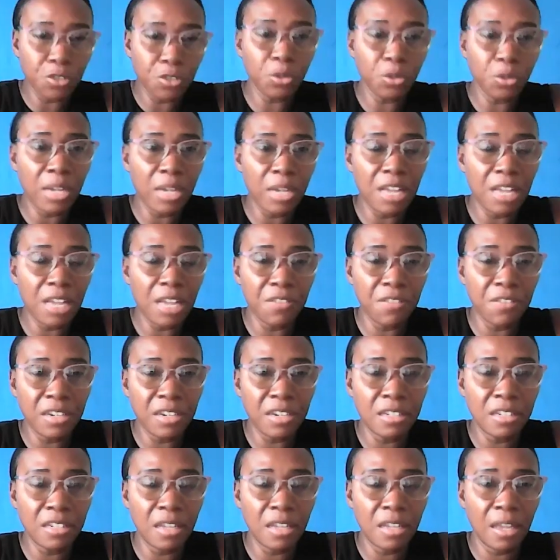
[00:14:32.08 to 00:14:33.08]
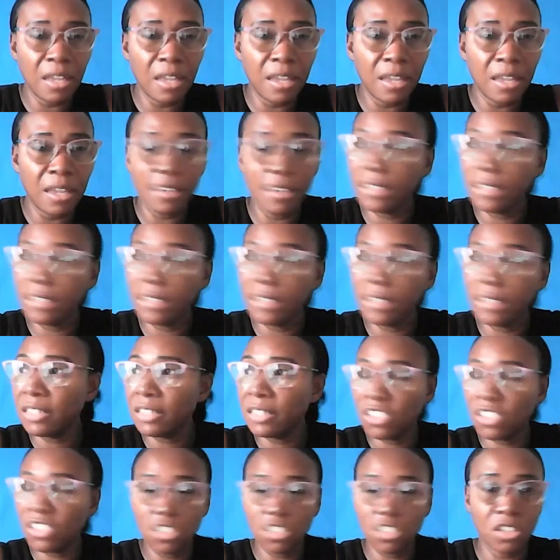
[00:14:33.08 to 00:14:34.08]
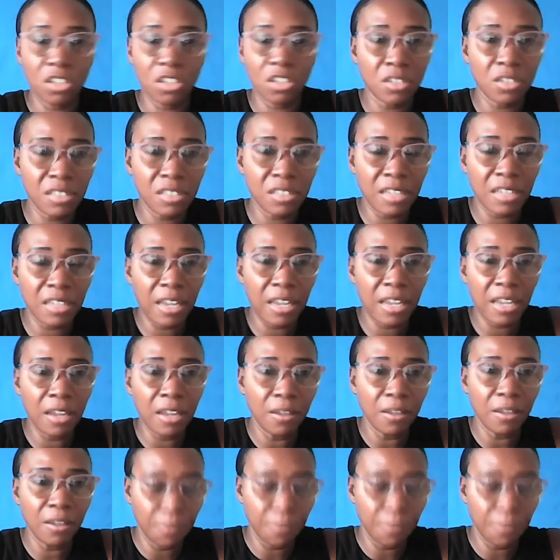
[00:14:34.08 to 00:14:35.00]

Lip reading: you have anything additional to say?